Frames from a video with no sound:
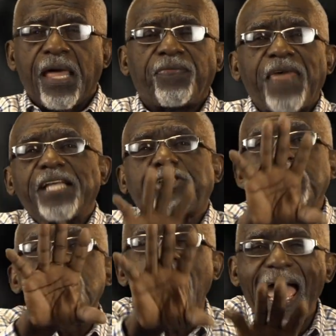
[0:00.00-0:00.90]
that
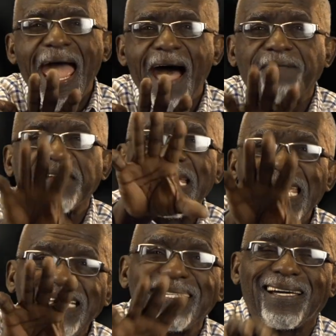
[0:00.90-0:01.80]
you have
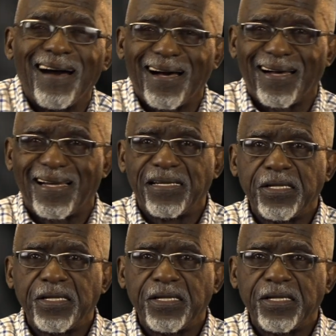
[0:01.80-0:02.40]
in God.